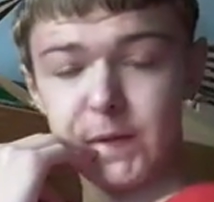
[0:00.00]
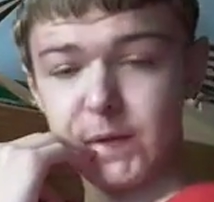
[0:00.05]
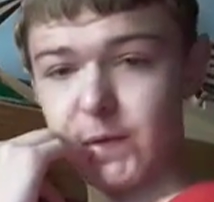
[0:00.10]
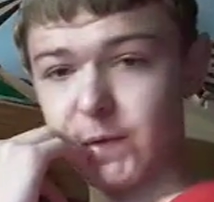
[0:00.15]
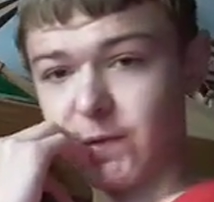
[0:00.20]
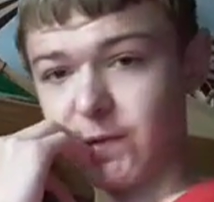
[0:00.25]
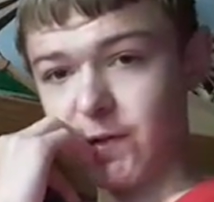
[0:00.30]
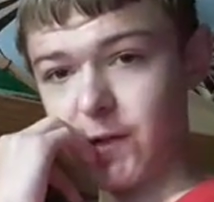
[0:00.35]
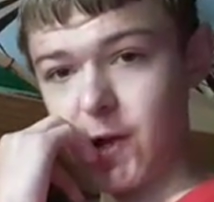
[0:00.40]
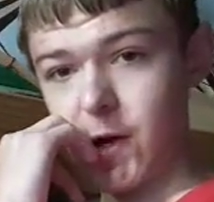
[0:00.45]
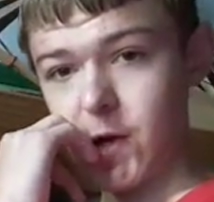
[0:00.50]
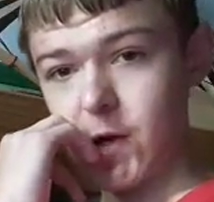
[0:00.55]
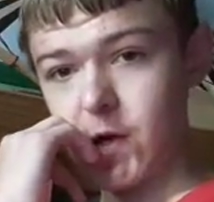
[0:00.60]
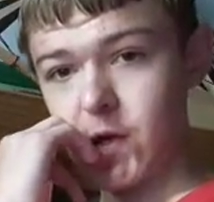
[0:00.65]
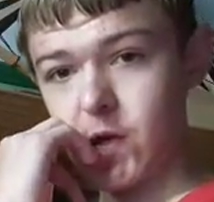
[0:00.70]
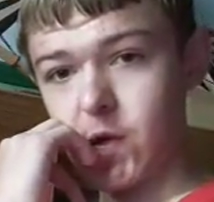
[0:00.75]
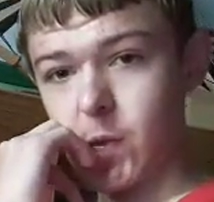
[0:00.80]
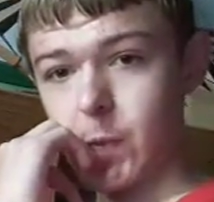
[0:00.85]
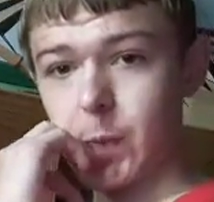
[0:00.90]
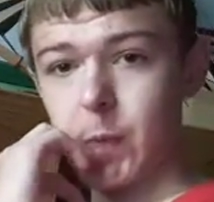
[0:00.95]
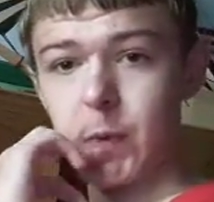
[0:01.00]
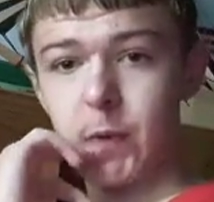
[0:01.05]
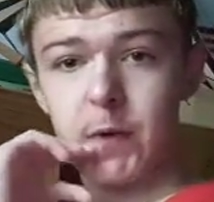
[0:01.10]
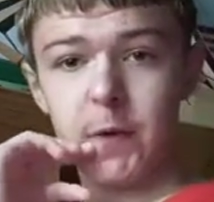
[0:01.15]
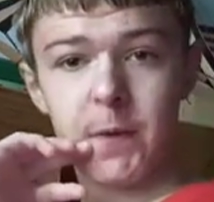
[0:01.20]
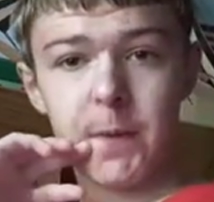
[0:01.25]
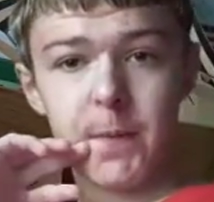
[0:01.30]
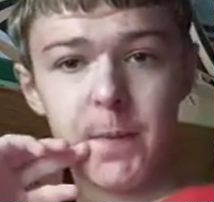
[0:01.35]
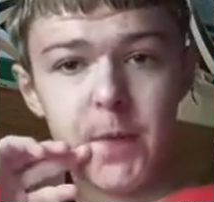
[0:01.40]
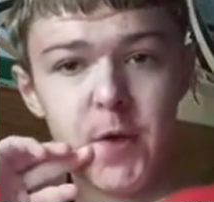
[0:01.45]
So vlogs
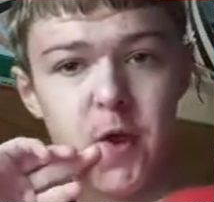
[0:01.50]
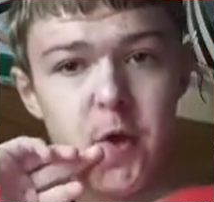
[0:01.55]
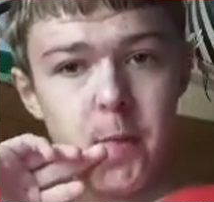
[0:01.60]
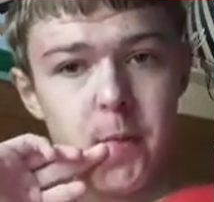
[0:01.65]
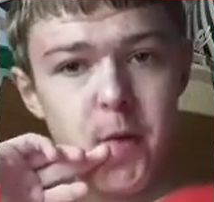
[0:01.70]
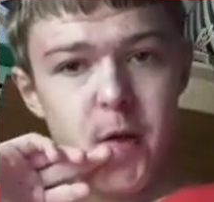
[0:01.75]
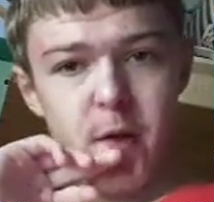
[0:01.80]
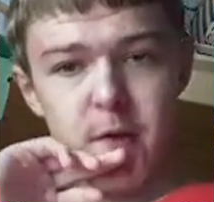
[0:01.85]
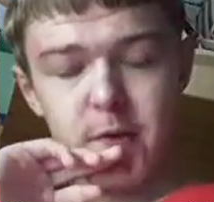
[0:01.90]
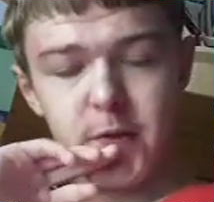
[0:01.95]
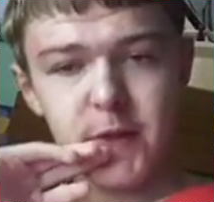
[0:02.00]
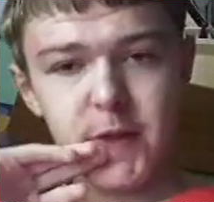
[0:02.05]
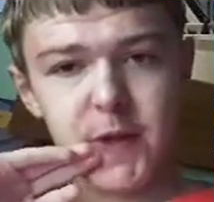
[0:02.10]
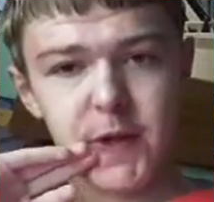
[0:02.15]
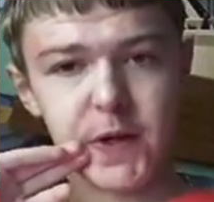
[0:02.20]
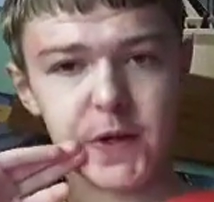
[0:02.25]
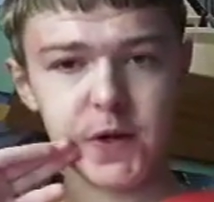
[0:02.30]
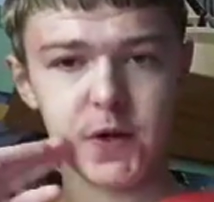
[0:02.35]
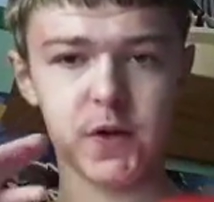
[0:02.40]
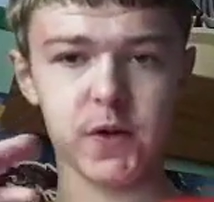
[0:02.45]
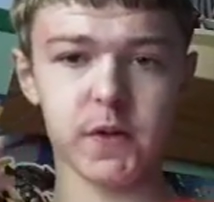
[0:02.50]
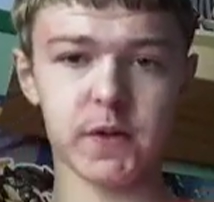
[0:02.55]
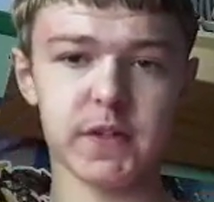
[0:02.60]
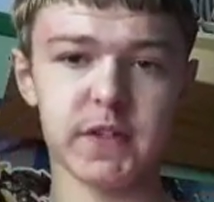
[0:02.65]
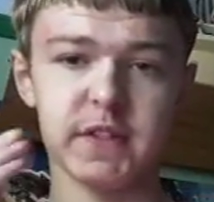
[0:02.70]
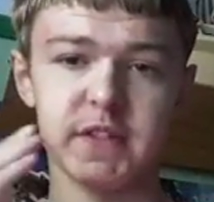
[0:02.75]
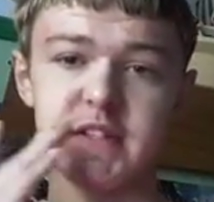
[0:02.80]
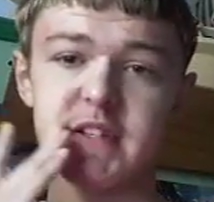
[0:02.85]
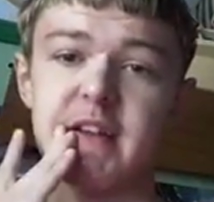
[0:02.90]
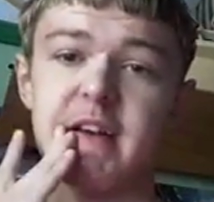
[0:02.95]
might be a bit
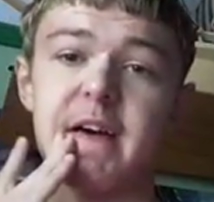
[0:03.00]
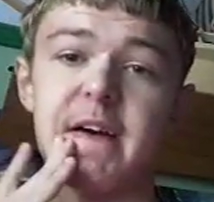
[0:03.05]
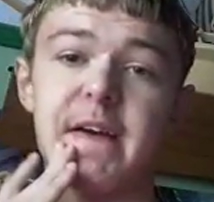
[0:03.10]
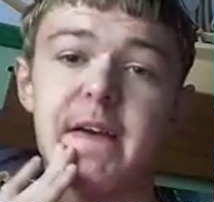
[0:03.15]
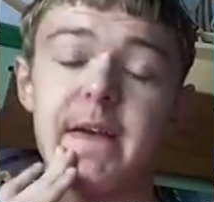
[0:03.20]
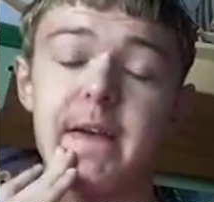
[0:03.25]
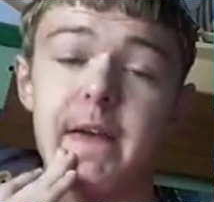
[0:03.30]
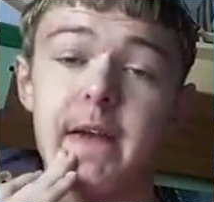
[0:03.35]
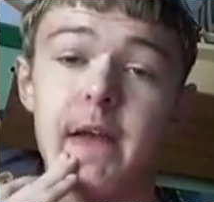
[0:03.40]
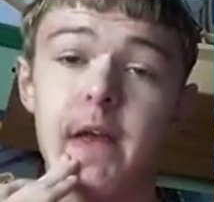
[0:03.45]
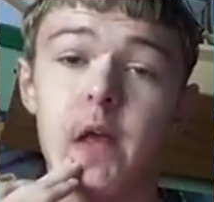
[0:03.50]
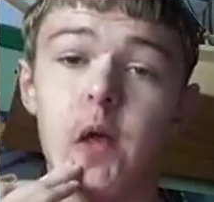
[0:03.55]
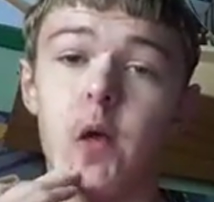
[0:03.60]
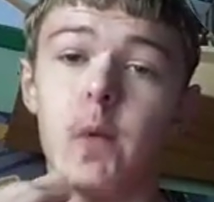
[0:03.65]
hard to say,